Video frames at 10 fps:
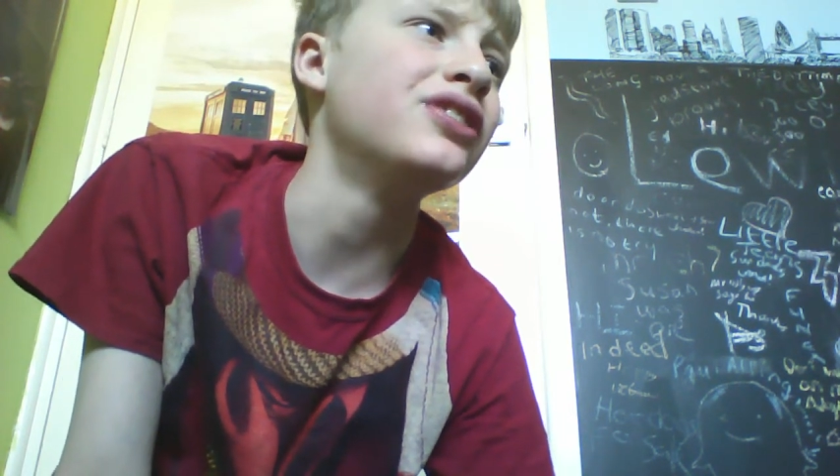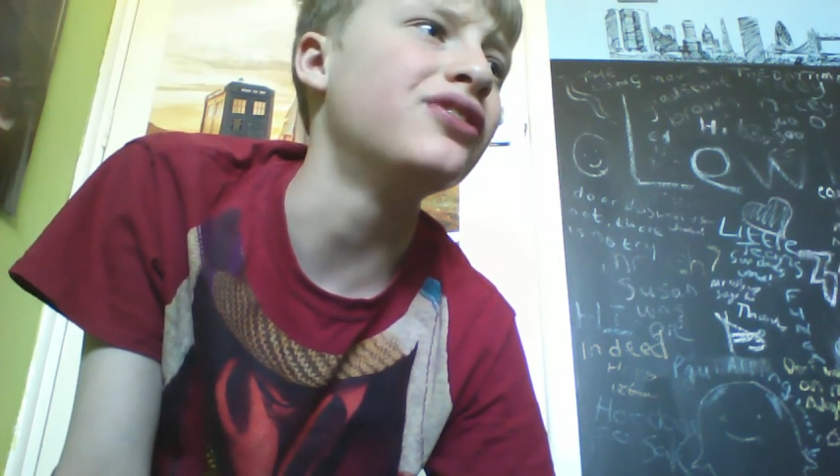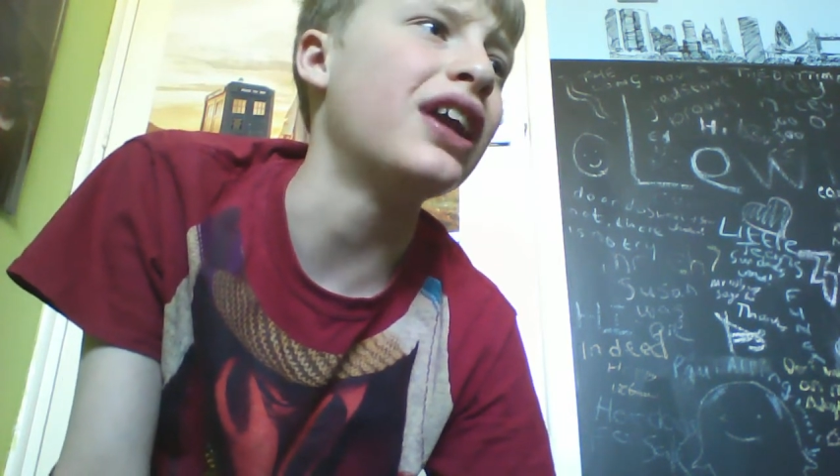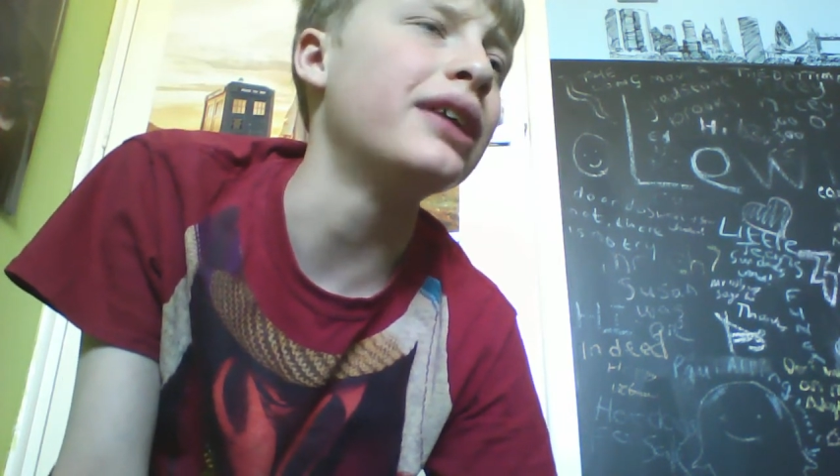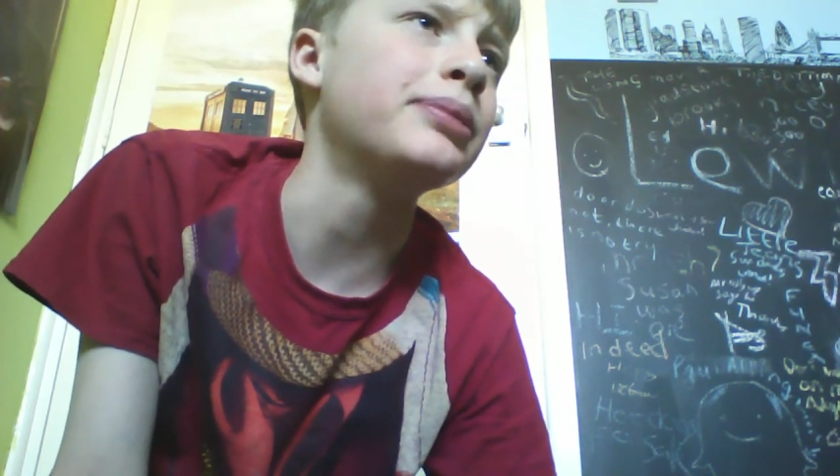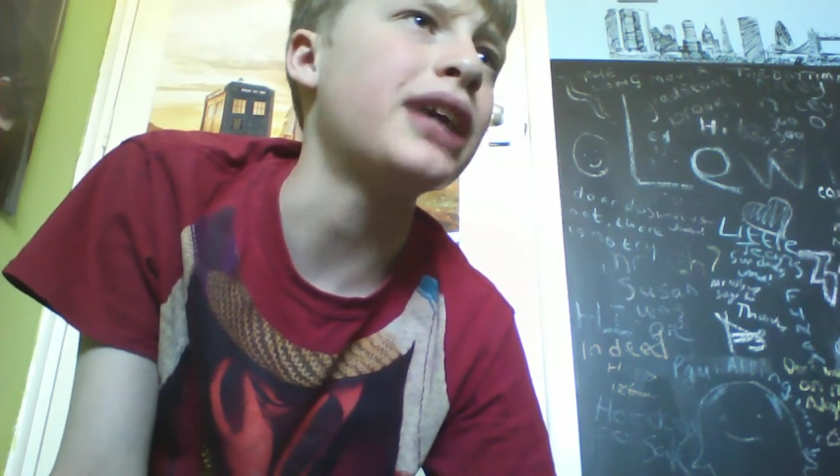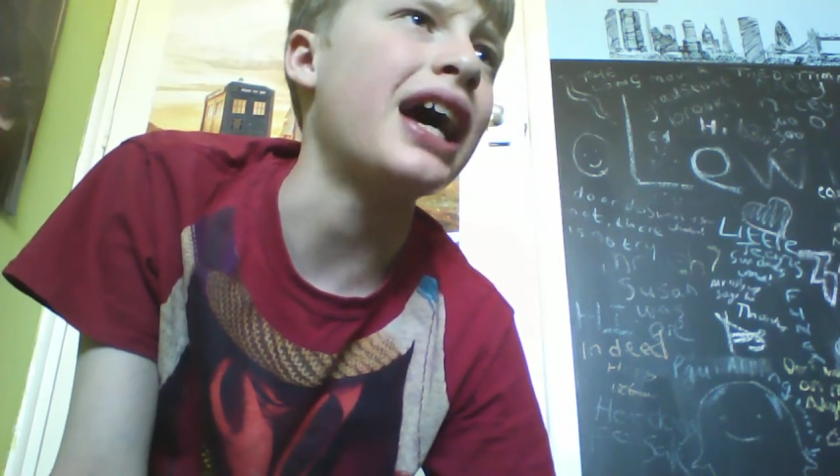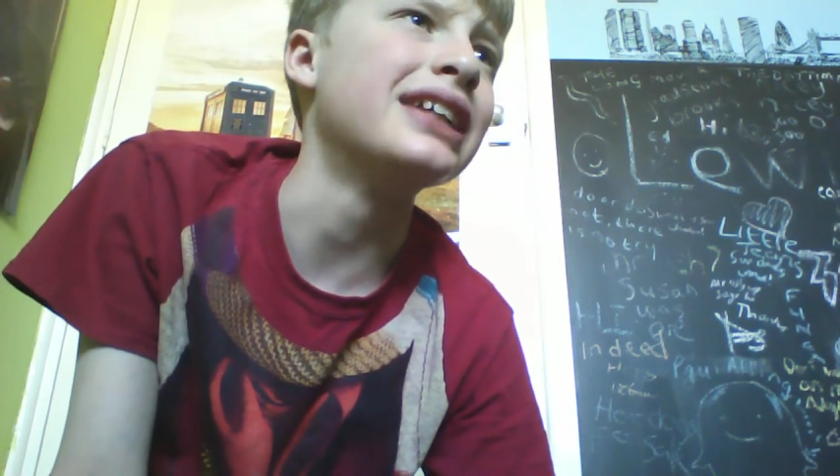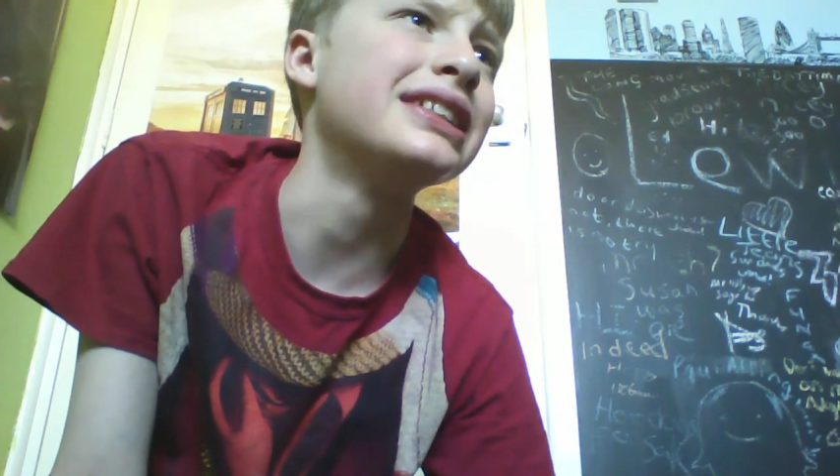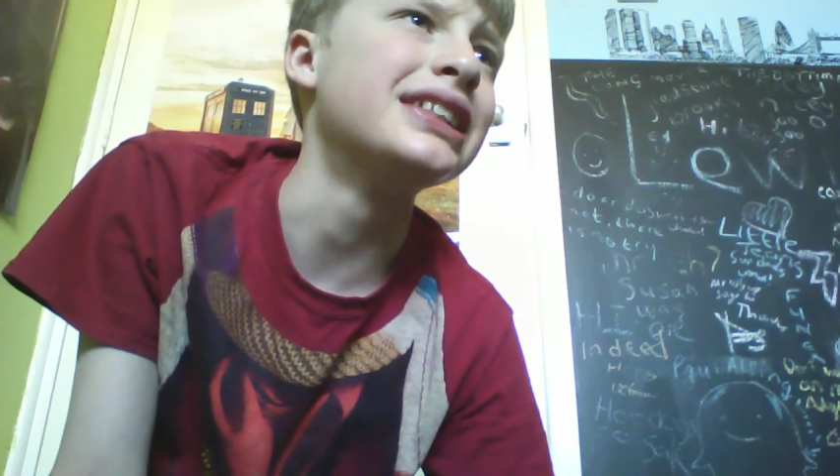developed
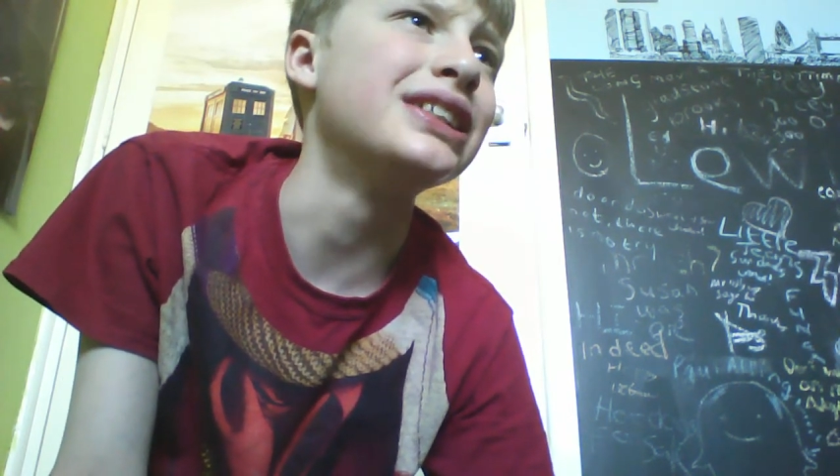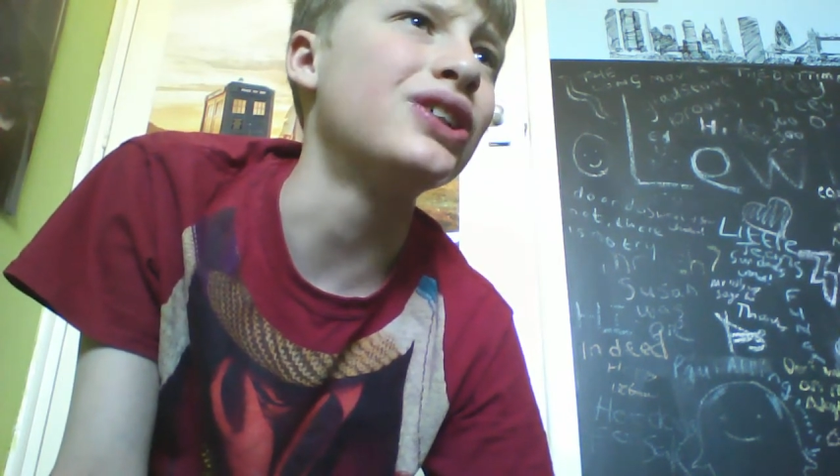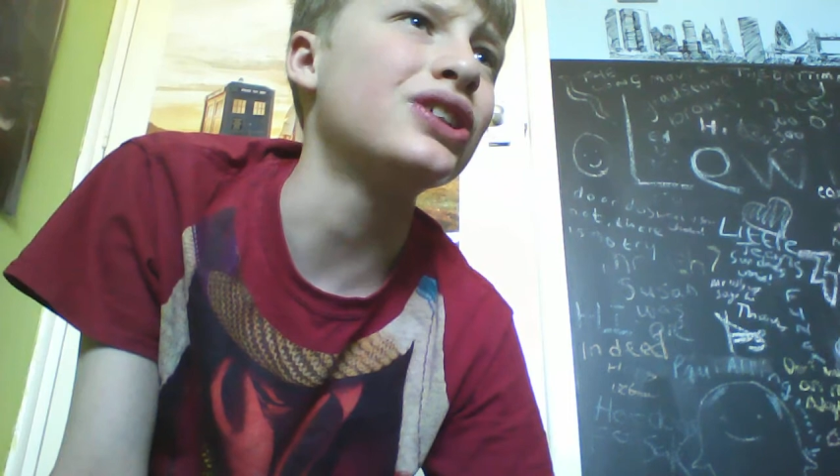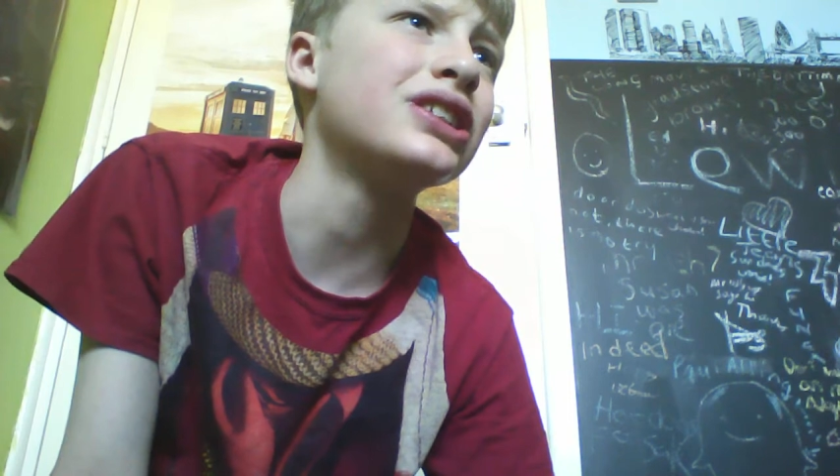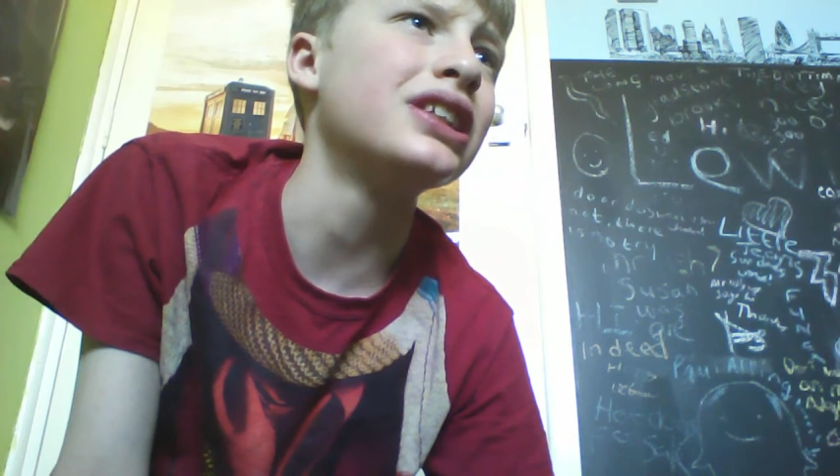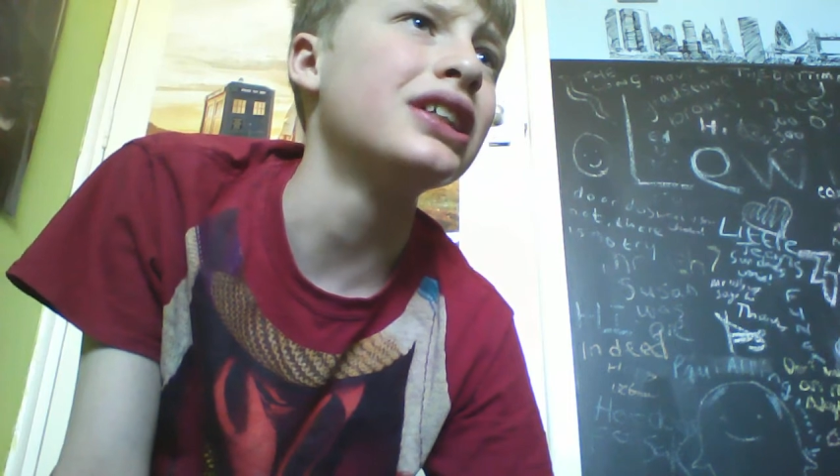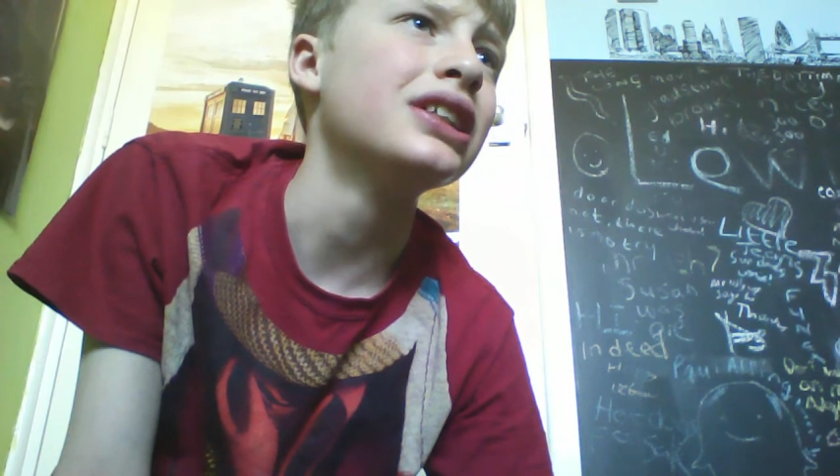as the Doctor.